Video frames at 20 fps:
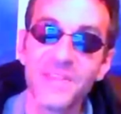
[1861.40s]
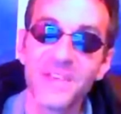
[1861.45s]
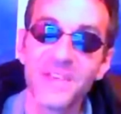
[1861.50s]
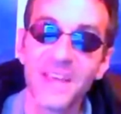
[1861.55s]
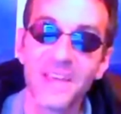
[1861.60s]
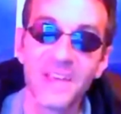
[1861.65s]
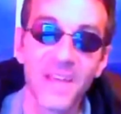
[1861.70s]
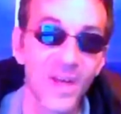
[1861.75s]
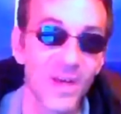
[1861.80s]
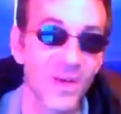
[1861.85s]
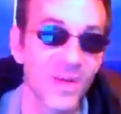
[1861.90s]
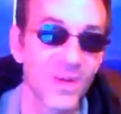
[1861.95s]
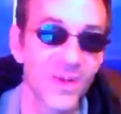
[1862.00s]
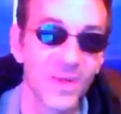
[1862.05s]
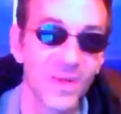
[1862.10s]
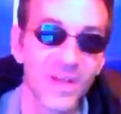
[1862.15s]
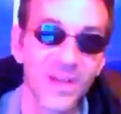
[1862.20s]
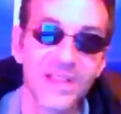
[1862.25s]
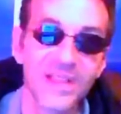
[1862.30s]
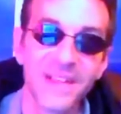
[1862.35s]
you said no,
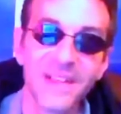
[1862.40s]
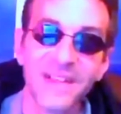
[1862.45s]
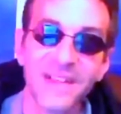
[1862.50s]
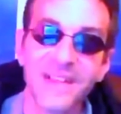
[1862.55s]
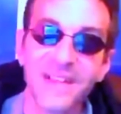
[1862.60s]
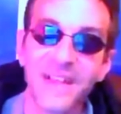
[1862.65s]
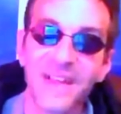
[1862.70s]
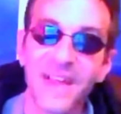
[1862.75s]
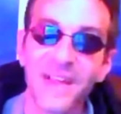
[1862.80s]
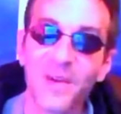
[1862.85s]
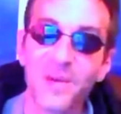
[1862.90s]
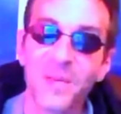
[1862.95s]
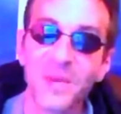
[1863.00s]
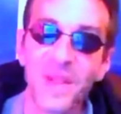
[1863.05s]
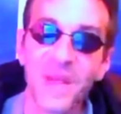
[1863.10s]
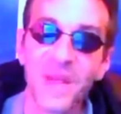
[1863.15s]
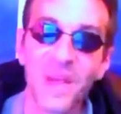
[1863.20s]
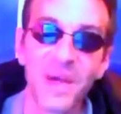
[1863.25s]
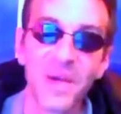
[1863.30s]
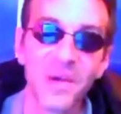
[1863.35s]
I would be
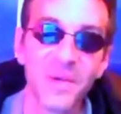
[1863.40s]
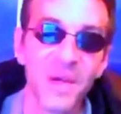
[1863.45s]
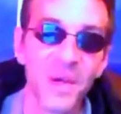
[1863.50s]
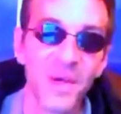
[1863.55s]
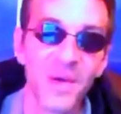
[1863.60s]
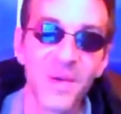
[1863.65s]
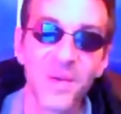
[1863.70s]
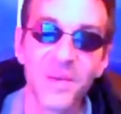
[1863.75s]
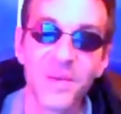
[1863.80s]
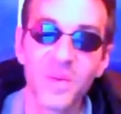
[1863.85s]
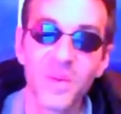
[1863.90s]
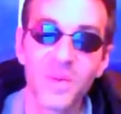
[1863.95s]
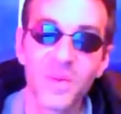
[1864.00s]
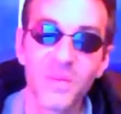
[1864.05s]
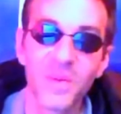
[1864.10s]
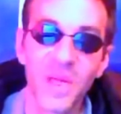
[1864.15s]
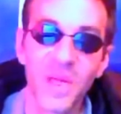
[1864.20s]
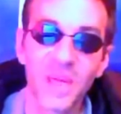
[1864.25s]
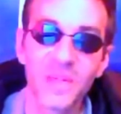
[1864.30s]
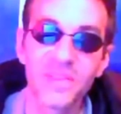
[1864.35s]
like, oh no,
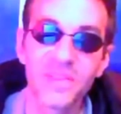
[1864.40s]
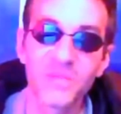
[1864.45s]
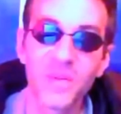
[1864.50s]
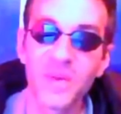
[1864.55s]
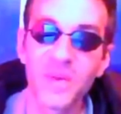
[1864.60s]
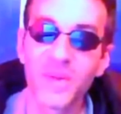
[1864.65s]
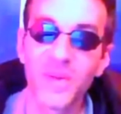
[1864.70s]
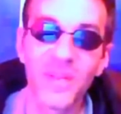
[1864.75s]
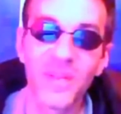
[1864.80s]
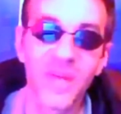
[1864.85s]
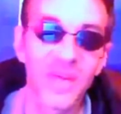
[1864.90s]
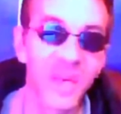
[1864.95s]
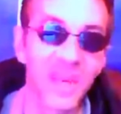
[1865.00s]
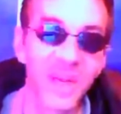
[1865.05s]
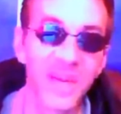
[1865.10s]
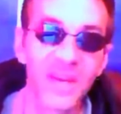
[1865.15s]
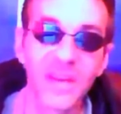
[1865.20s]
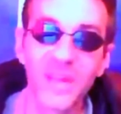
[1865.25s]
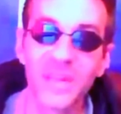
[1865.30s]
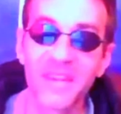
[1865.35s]
but I spent all night
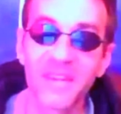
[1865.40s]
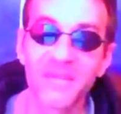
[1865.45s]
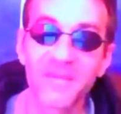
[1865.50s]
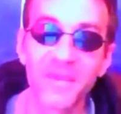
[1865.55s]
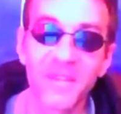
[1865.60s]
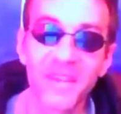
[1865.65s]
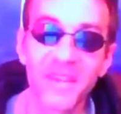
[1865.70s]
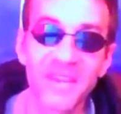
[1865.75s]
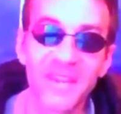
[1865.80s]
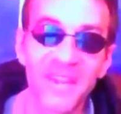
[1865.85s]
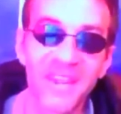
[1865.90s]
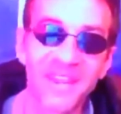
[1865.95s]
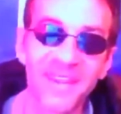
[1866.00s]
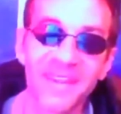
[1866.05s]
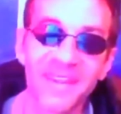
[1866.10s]
editing that footage.